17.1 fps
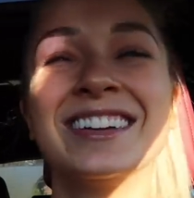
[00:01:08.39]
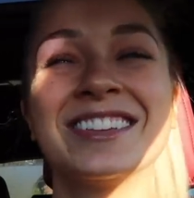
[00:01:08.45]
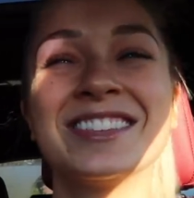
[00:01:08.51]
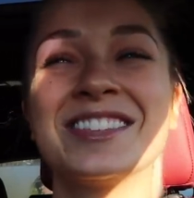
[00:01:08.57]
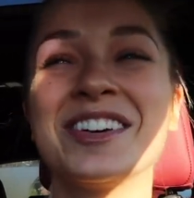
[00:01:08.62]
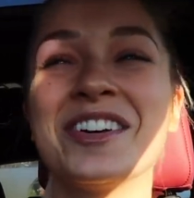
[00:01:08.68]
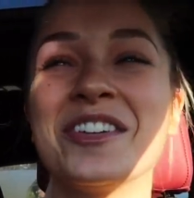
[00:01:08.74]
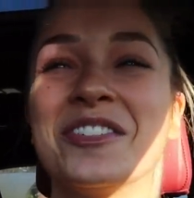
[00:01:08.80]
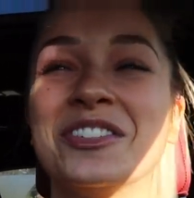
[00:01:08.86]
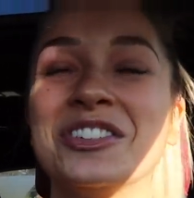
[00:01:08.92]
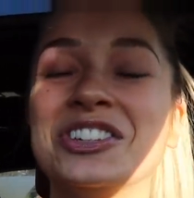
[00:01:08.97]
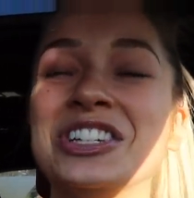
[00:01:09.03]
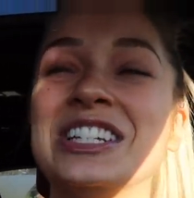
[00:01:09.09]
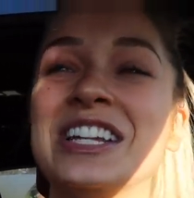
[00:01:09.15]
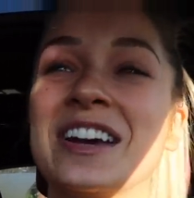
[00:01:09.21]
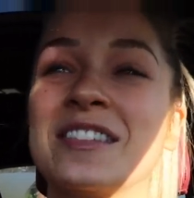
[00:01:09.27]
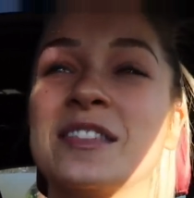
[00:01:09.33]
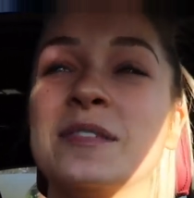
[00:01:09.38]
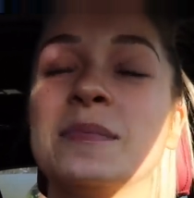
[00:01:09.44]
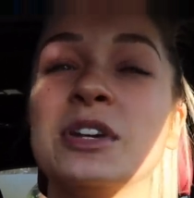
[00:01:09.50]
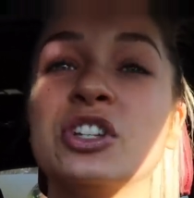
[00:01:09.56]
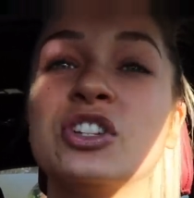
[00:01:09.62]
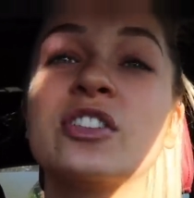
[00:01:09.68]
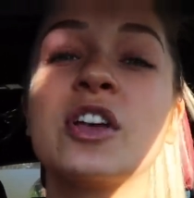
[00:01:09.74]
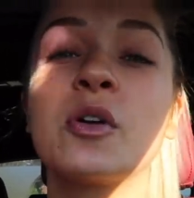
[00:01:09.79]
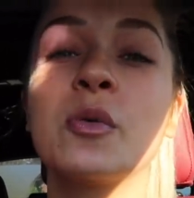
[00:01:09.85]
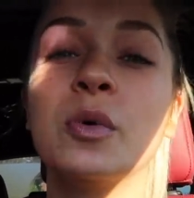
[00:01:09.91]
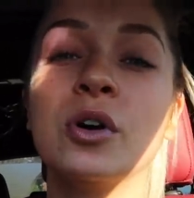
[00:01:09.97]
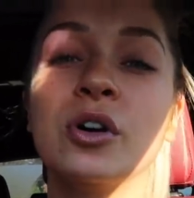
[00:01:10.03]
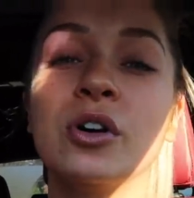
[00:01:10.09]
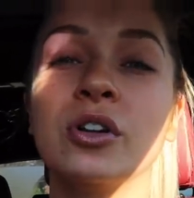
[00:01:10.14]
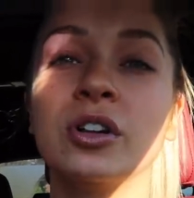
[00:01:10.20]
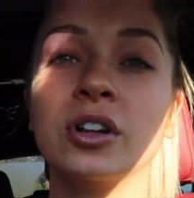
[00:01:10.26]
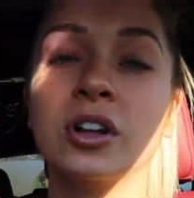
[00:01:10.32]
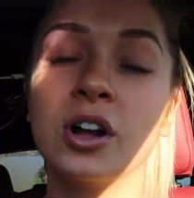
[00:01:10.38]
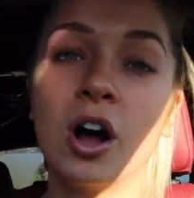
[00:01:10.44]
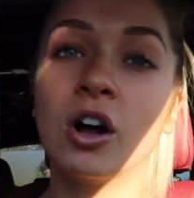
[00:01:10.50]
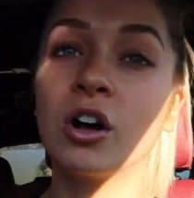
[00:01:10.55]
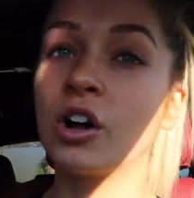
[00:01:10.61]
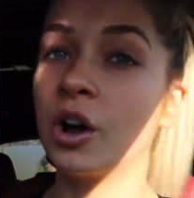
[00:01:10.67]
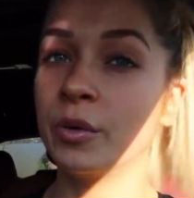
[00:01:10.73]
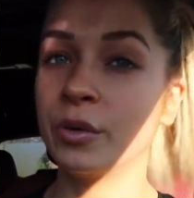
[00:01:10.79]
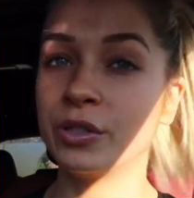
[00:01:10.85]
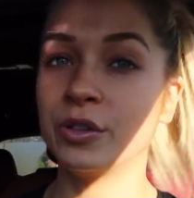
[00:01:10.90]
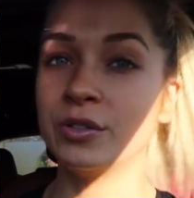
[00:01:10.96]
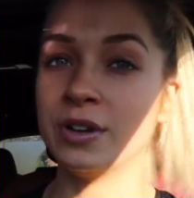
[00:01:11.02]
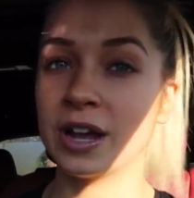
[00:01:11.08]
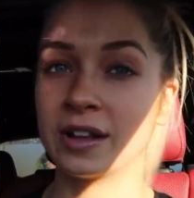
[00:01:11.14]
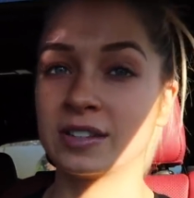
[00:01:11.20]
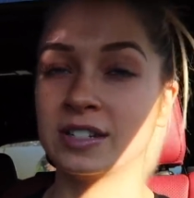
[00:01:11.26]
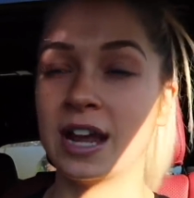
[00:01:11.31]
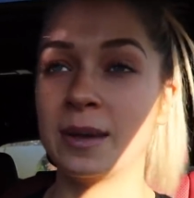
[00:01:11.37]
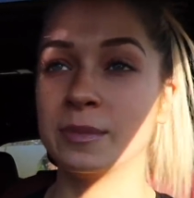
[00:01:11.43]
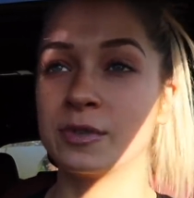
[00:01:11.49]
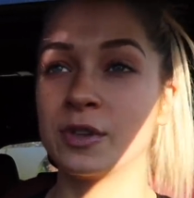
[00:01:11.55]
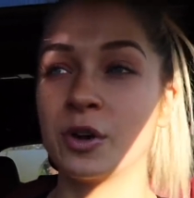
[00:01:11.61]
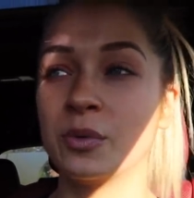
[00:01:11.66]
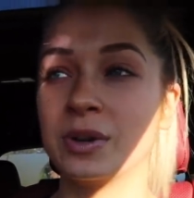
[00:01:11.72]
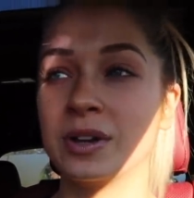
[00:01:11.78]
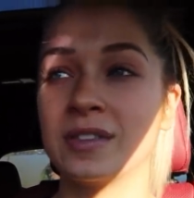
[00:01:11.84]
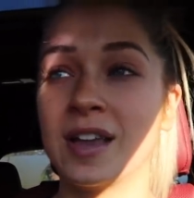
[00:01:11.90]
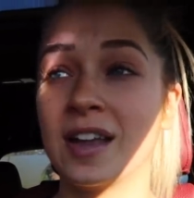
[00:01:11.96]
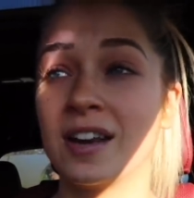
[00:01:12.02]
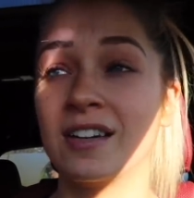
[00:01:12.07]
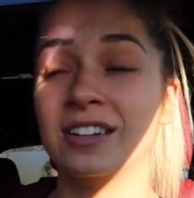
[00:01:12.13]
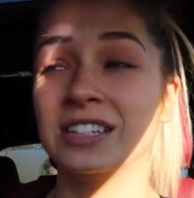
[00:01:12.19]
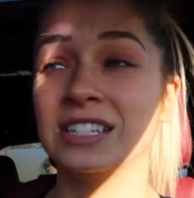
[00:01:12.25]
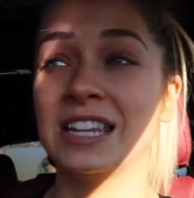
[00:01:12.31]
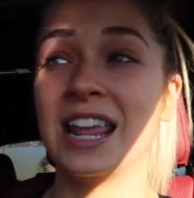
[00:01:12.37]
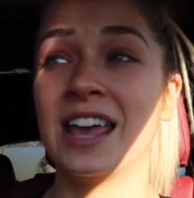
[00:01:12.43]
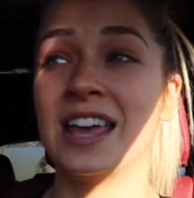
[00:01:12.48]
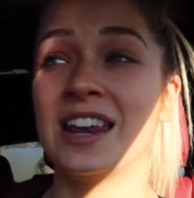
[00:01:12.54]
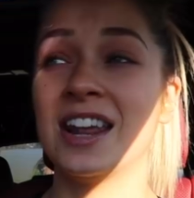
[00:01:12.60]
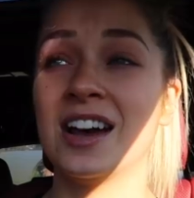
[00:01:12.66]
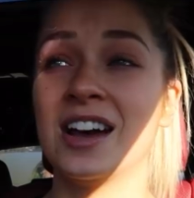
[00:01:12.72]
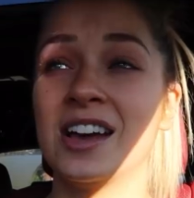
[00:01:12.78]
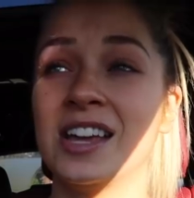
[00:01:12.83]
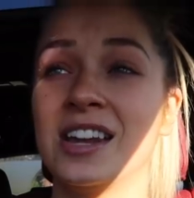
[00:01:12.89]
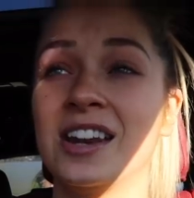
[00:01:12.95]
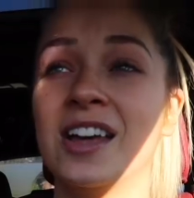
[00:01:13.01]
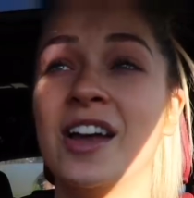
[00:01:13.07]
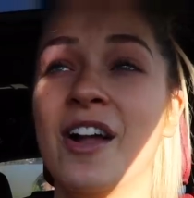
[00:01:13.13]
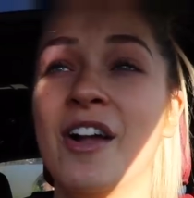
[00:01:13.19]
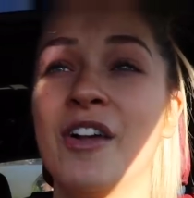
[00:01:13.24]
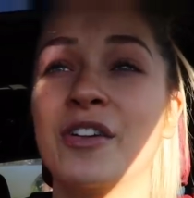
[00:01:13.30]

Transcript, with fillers: So she texted me and she's like, well, I'll go with you next time. So we decided on today at 9.